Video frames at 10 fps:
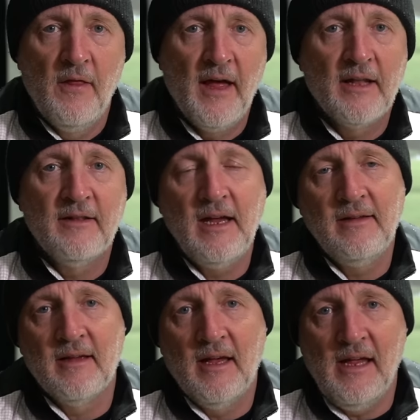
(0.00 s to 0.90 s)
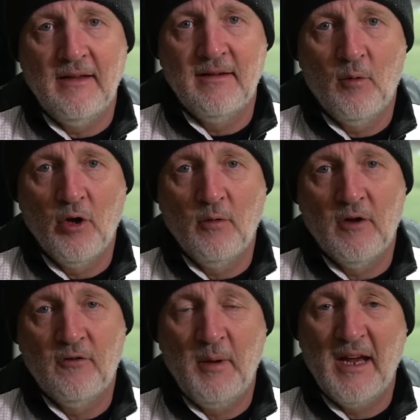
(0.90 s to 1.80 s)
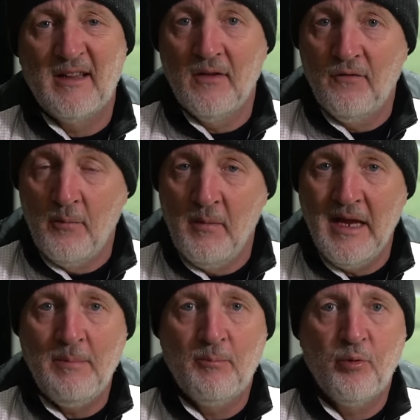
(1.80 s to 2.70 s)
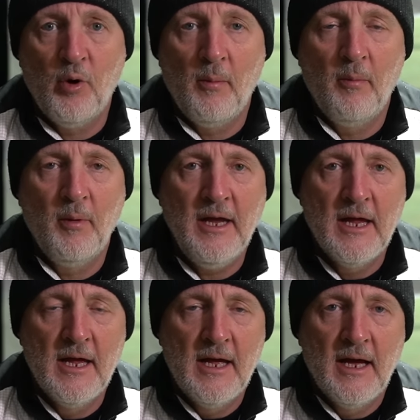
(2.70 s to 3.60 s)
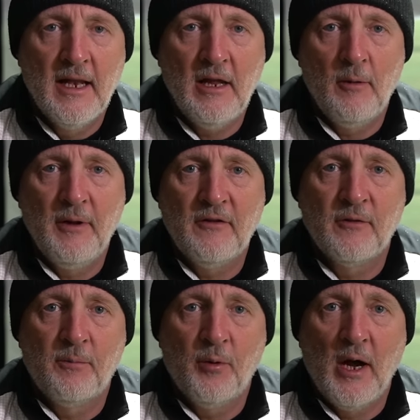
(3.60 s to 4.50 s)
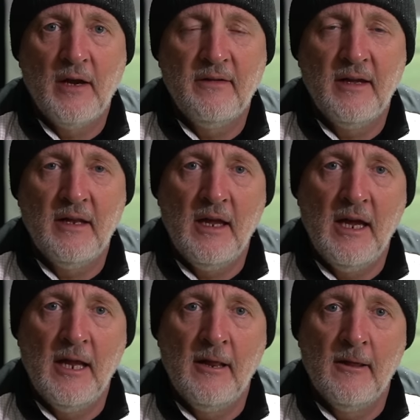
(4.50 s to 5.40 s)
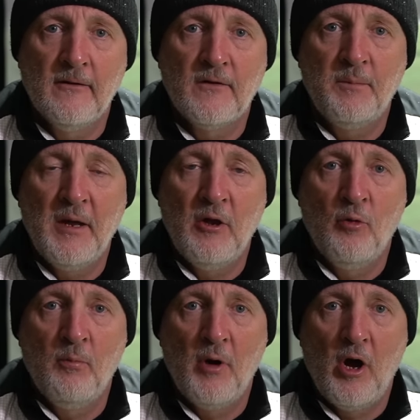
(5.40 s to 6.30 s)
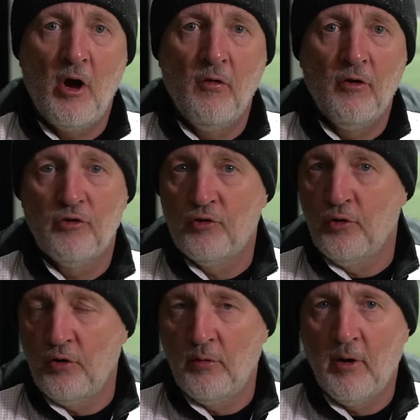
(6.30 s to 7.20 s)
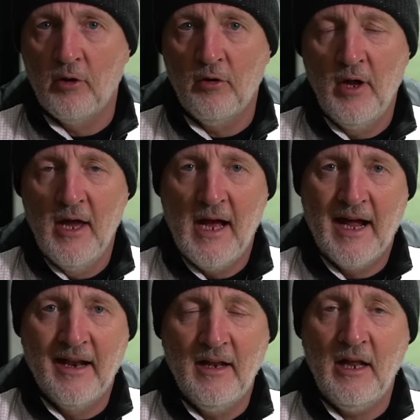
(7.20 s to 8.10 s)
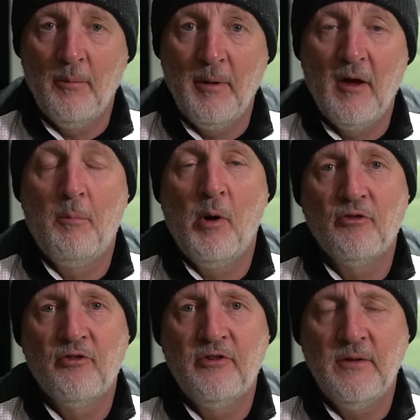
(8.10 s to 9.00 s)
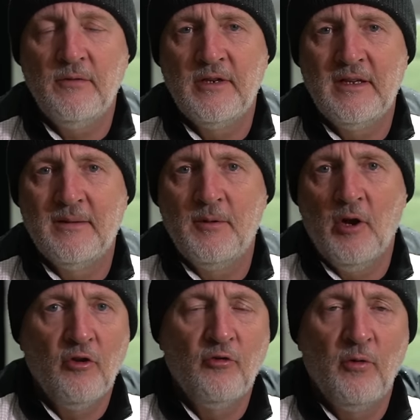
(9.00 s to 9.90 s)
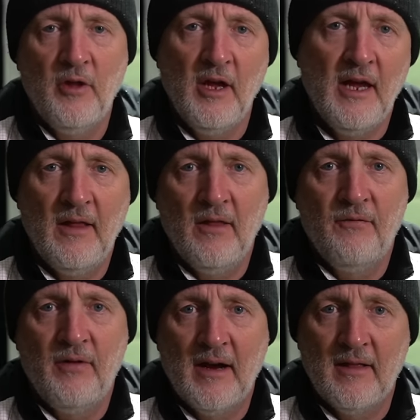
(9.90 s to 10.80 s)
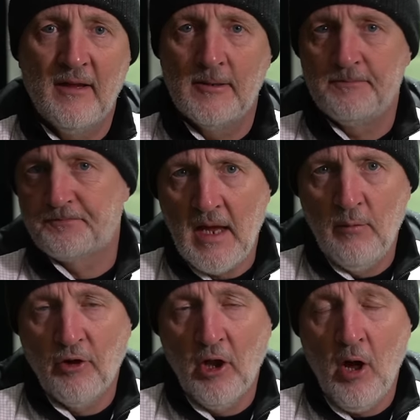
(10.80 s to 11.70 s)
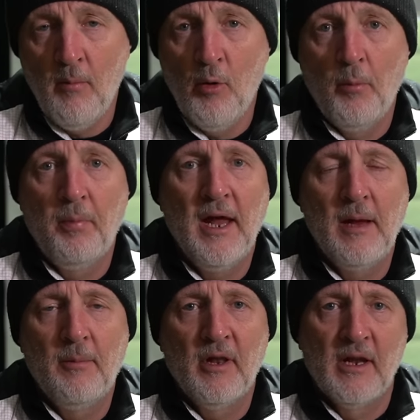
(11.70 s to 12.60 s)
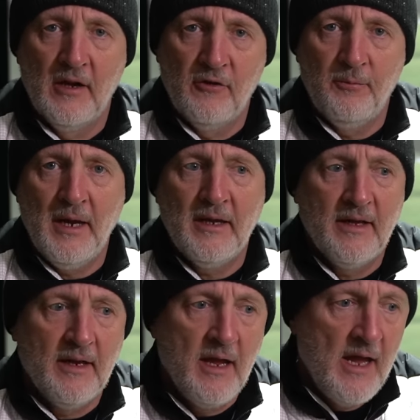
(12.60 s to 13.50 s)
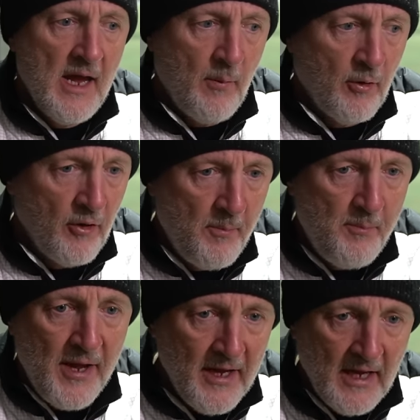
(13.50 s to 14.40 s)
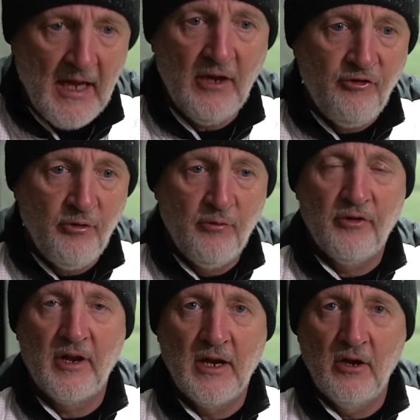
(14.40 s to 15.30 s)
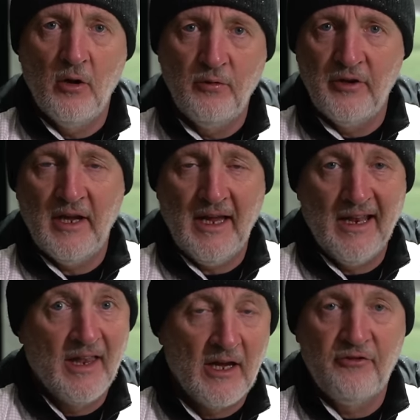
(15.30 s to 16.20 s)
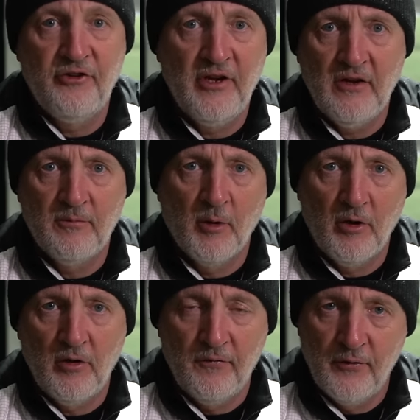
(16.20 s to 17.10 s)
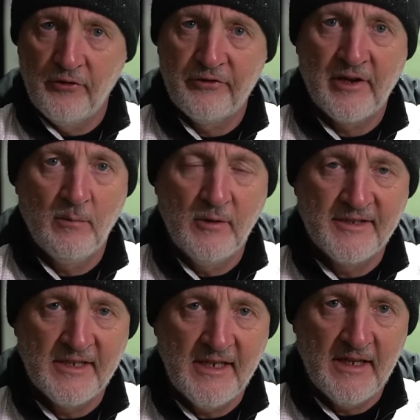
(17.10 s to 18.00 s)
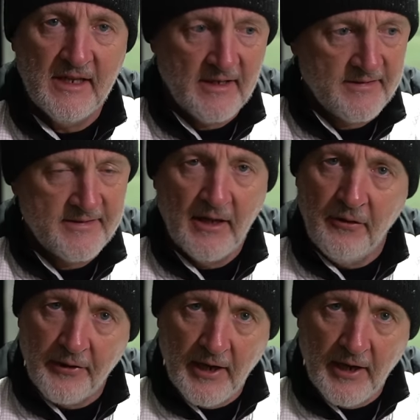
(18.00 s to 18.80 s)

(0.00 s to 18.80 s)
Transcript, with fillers: that data. Is it what you expected? For me, probably a little bit surprising in the spin number on the Tour model and a little bit of positivity, to be honest with you, in the fact that it was a lot more playable than I expected. One of the big issues that I noted in last year's model, the first time we seen it in that stealth